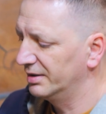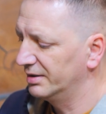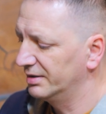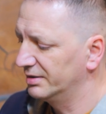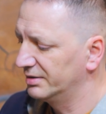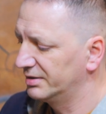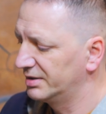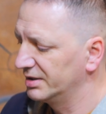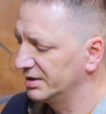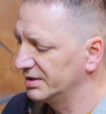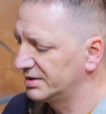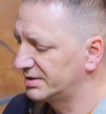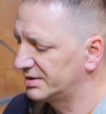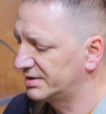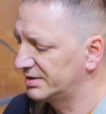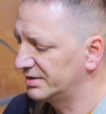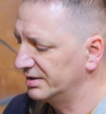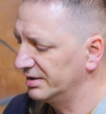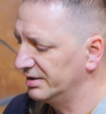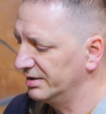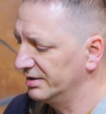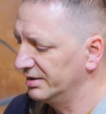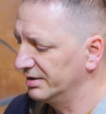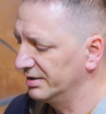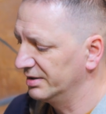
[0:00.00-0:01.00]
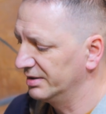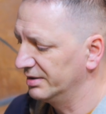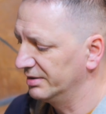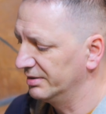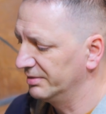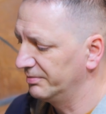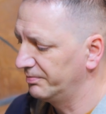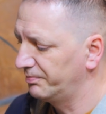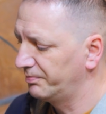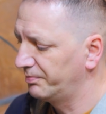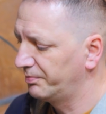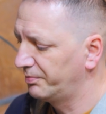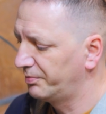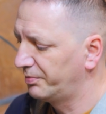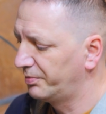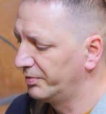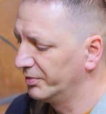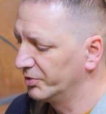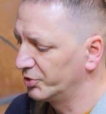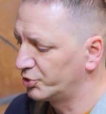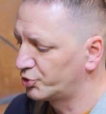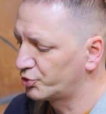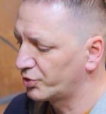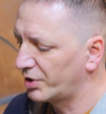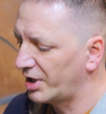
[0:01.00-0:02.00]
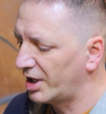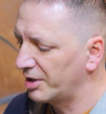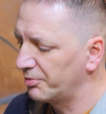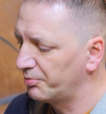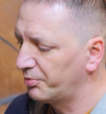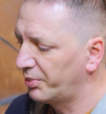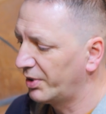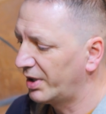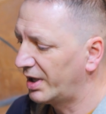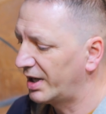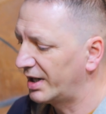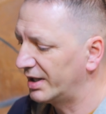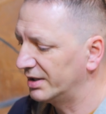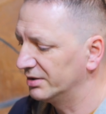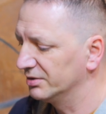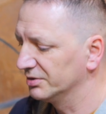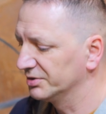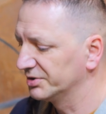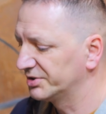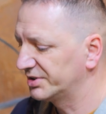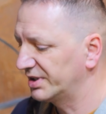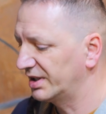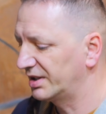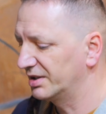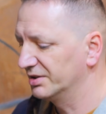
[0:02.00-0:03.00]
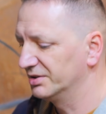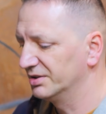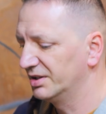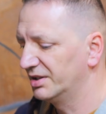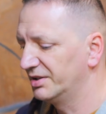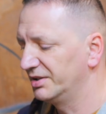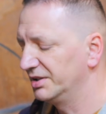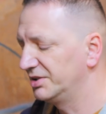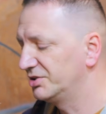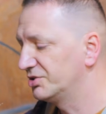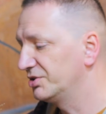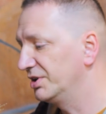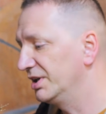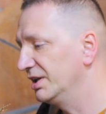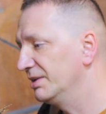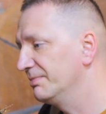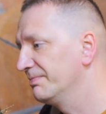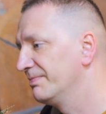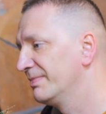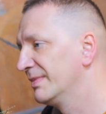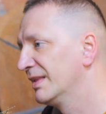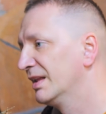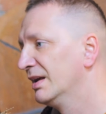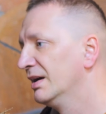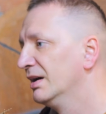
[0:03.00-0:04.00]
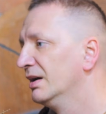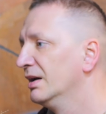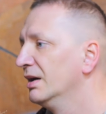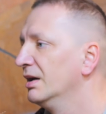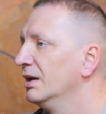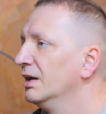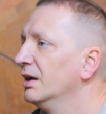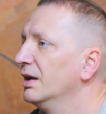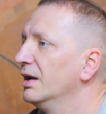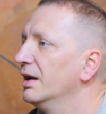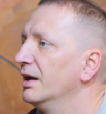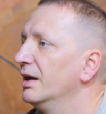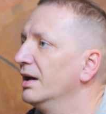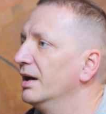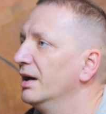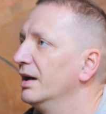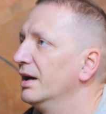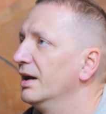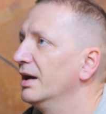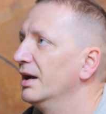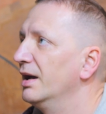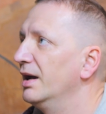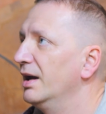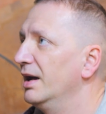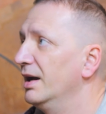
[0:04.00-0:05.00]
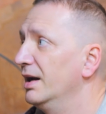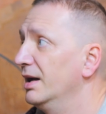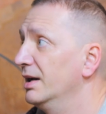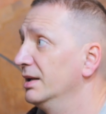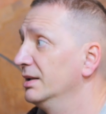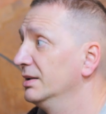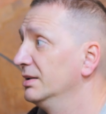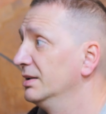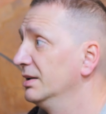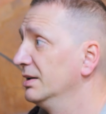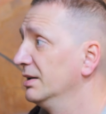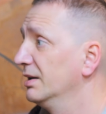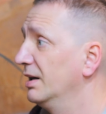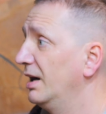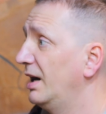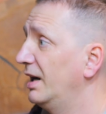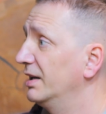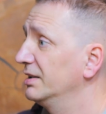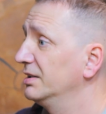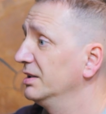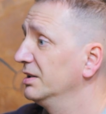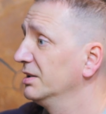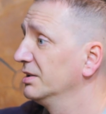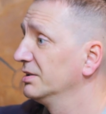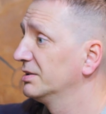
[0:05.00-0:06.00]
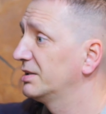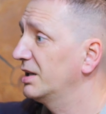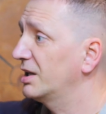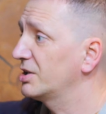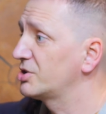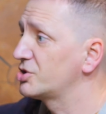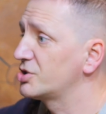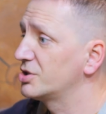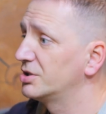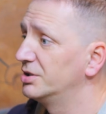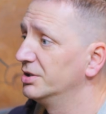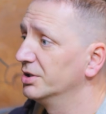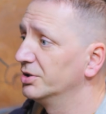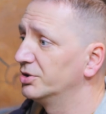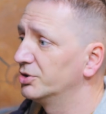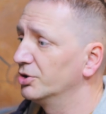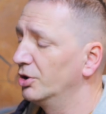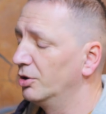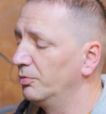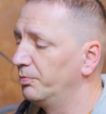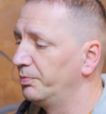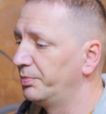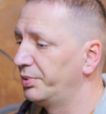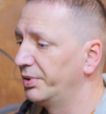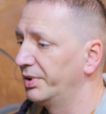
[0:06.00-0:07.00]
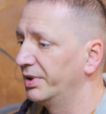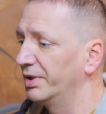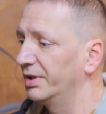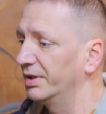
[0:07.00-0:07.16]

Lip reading: this dry part on secondary tree, and I didn't touch the top